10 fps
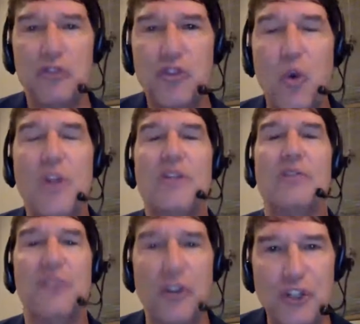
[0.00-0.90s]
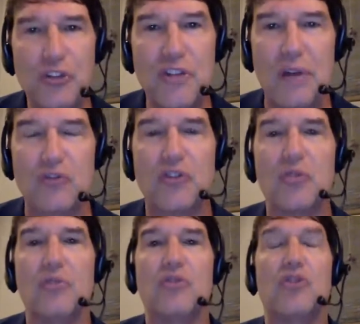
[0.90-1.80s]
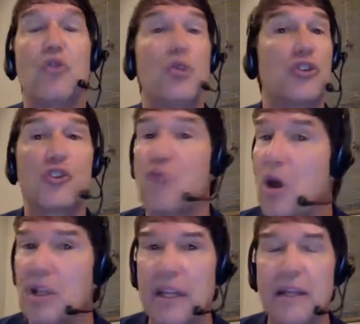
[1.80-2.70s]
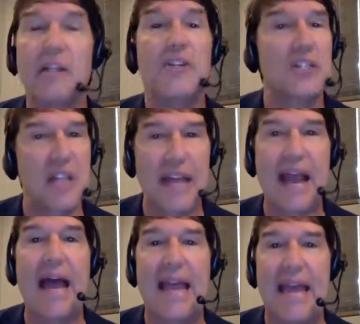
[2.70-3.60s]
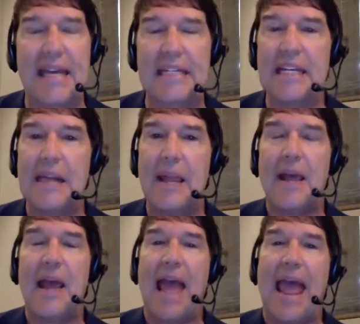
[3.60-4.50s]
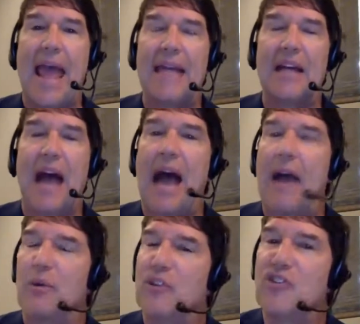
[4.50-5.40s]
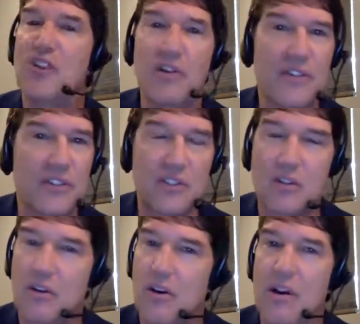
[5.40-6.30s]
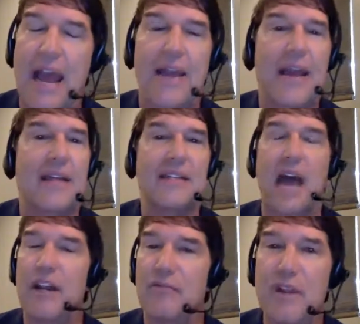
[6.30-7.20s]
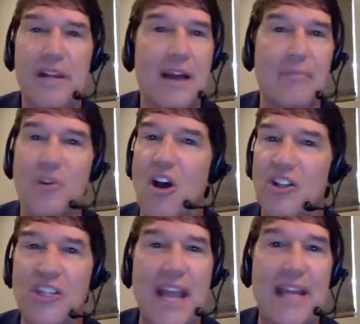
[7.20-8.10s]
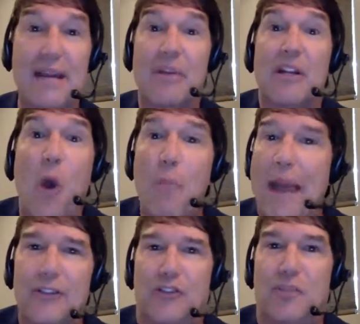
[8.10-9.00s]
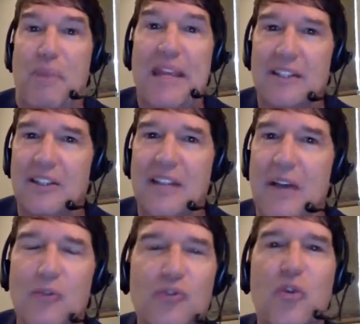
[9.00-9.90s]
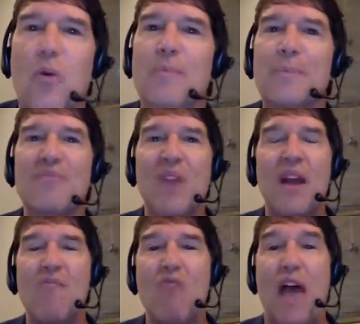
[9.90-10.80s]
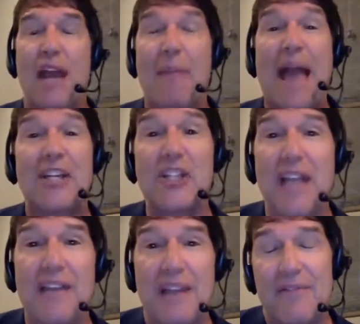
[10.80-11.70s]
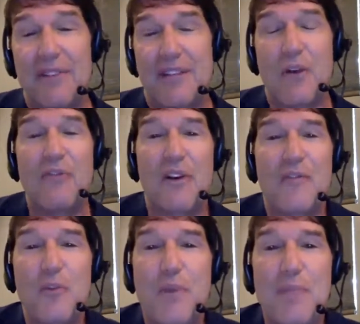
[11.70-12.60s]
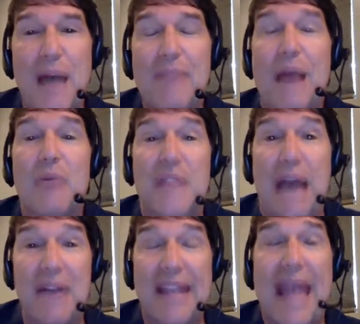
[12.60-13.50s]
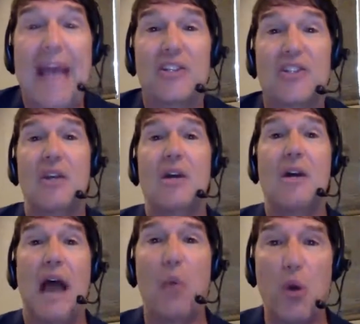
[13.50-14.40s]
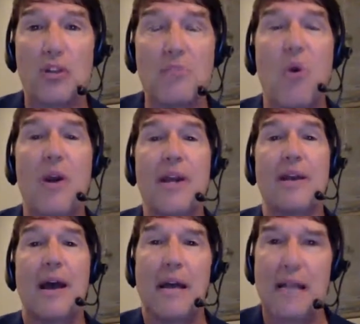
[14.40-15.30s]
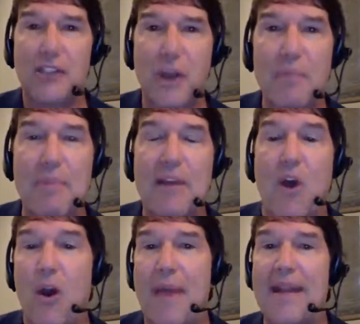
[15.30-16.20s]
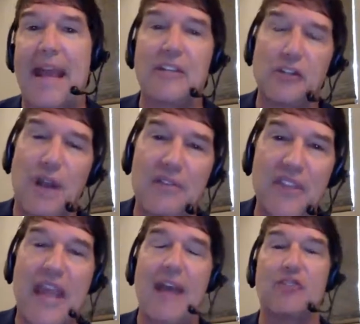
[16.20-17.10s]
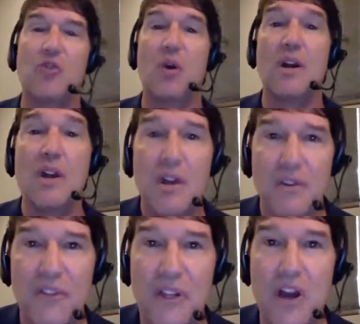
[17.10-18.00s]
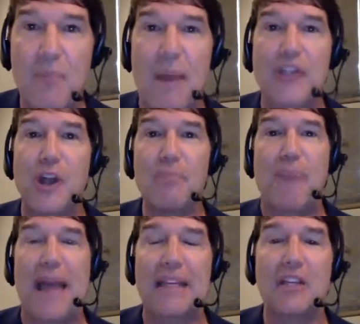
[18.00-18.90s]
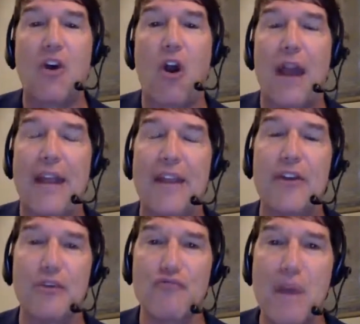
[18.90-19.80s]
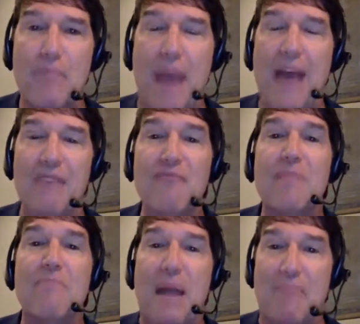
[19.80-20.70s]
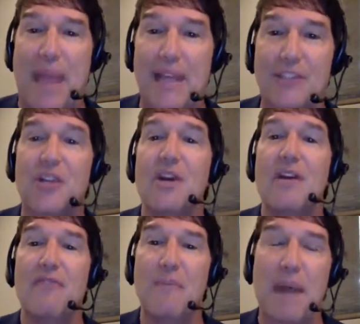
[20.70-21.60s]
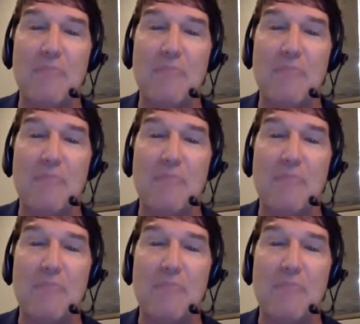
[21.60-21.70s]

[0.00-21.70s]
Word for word: Tell the story to the first year dental students who were struggling just like I had. And uh, I was nervous, Kirk. I had diarrhea. I'm nauseated. I'm going to go back to speak at the dental school. Mm-hmm. And I'm actually, I, I haven't tell very few people. I, I was out of gas. I work the morning. I jump in my car. I'm out of gas. I drive to the gas store, fill it up. I jump back in the car. I hear a rip. I rip my pants.